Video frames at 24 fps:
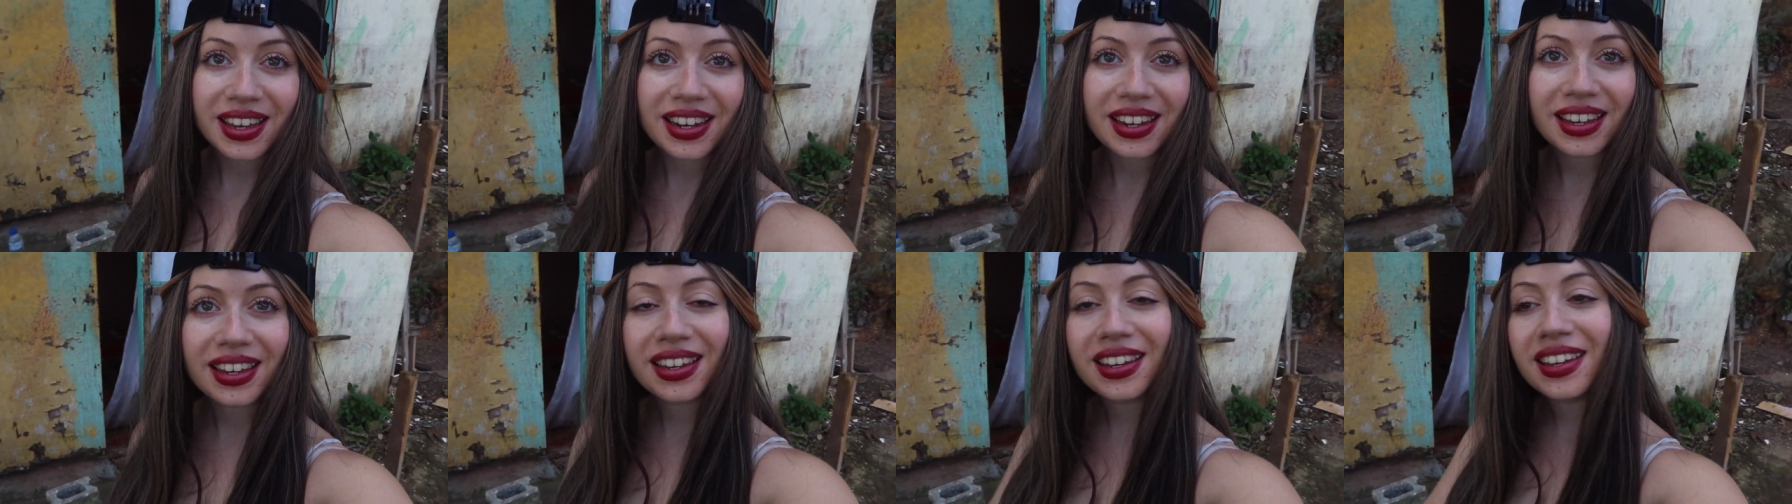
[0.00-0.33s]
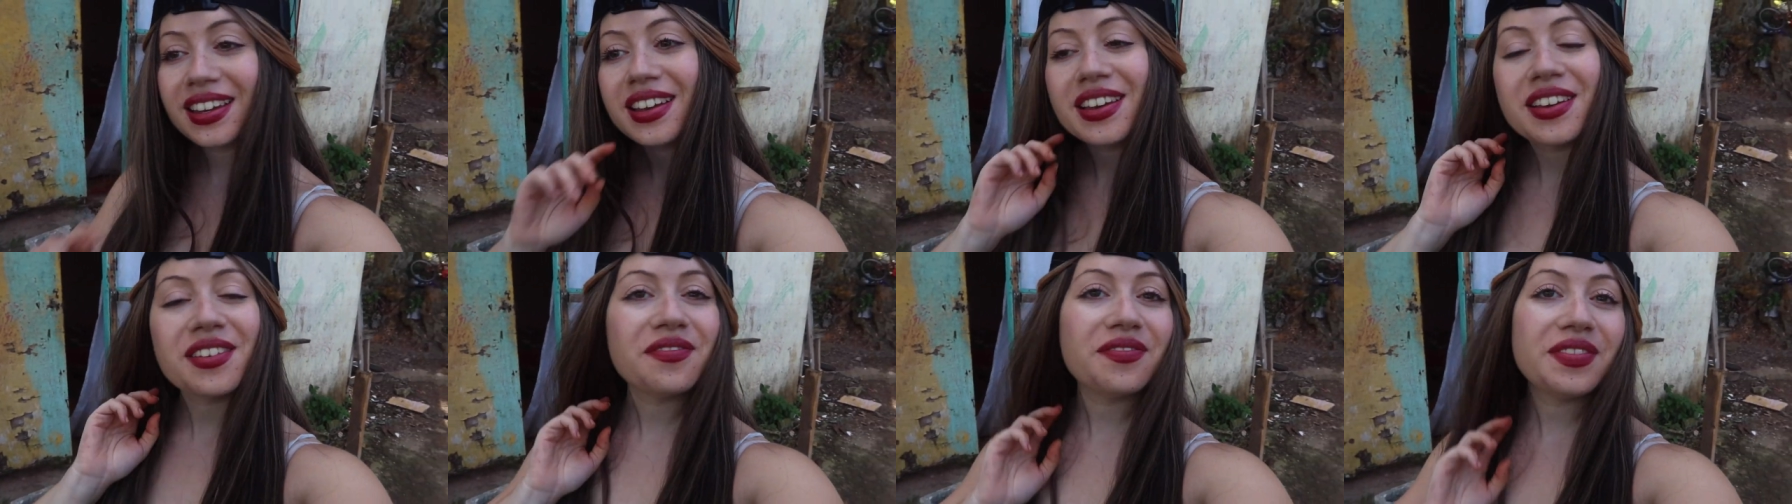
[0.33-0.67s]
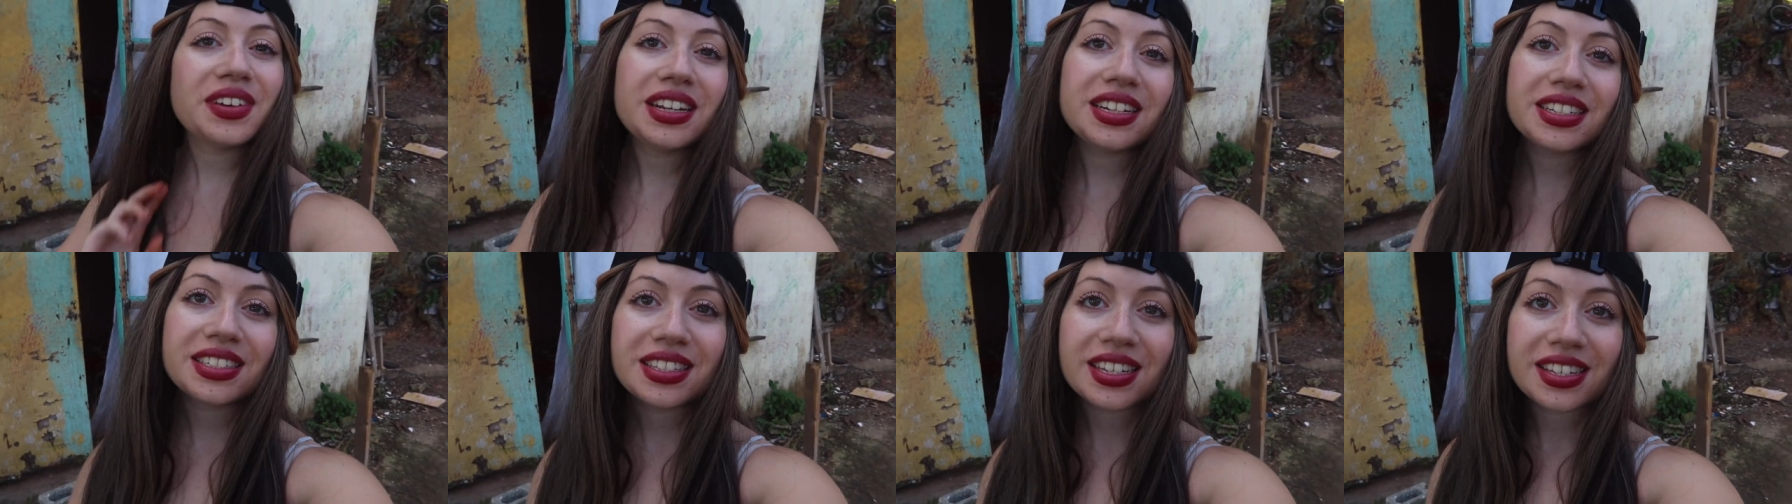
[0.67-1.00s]
gonna
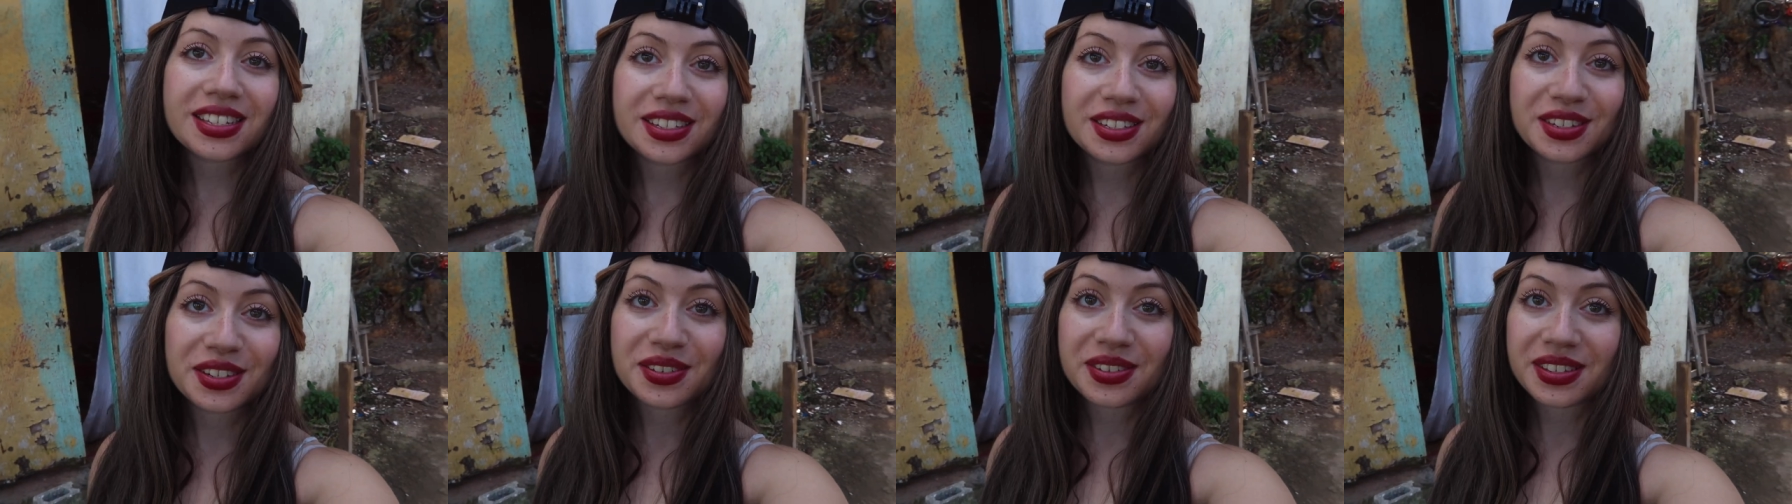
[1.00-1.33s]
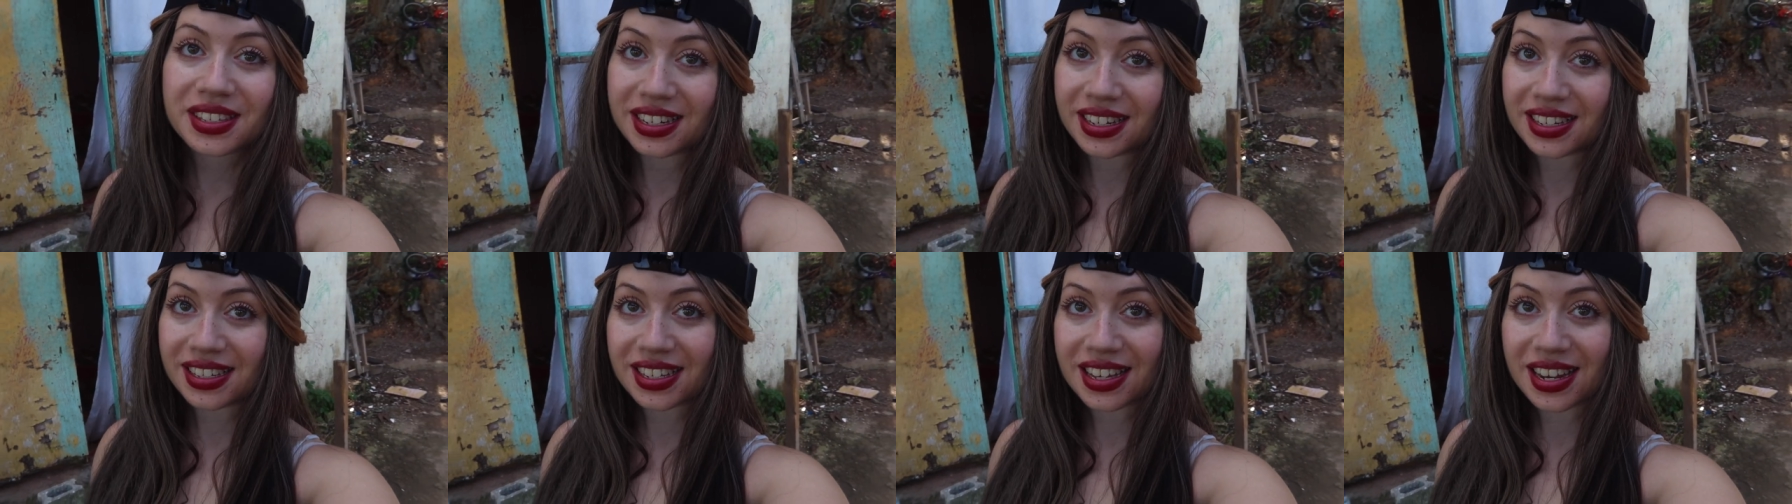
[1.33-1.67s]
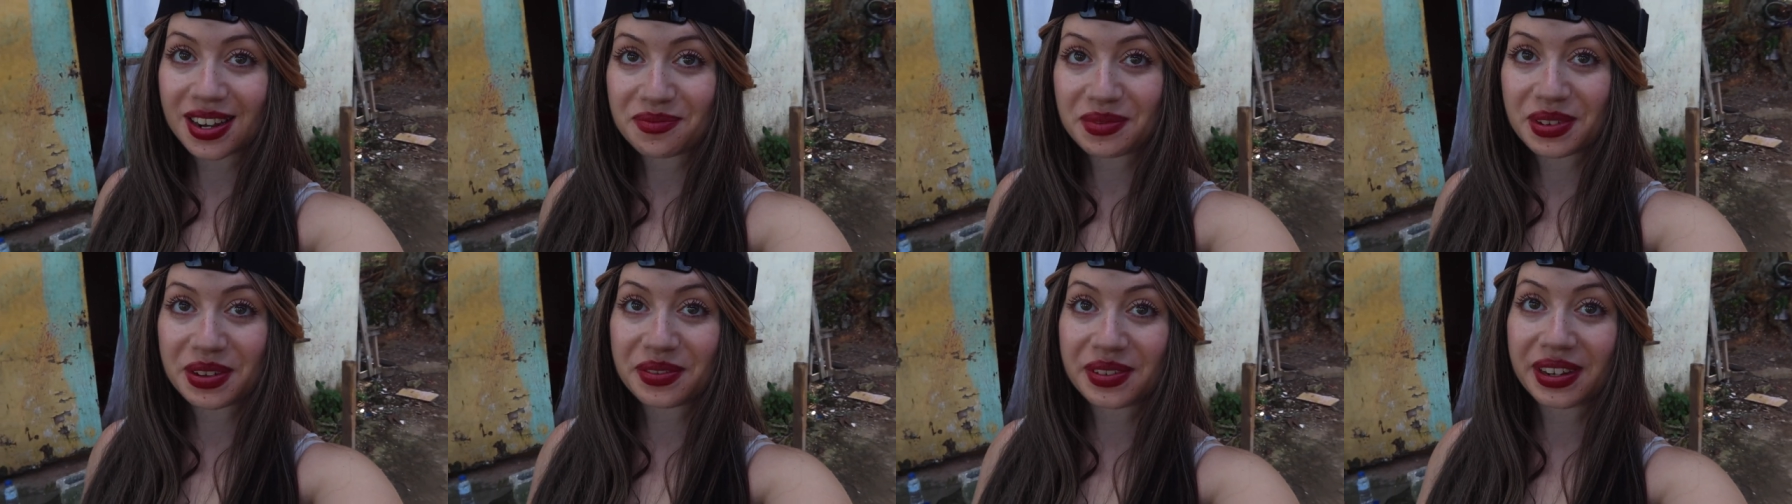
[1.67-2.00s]
finish this juice and it's gonna be